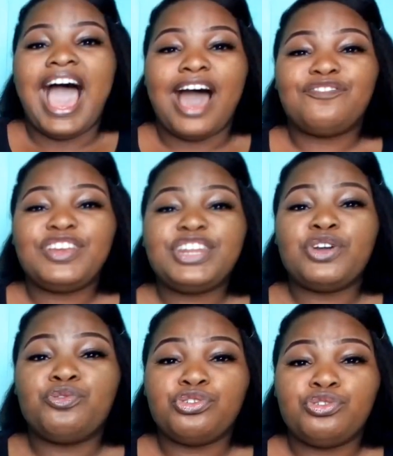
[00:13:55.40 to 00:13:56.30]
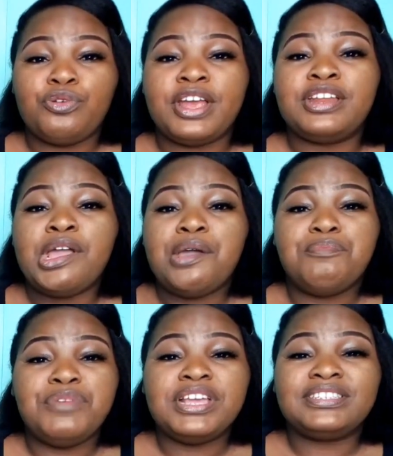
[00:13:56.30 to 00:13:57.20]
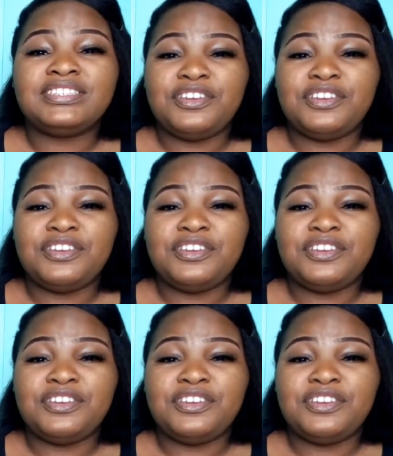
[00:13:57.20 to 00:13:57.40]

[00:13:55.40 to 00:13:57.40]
Having a good grade means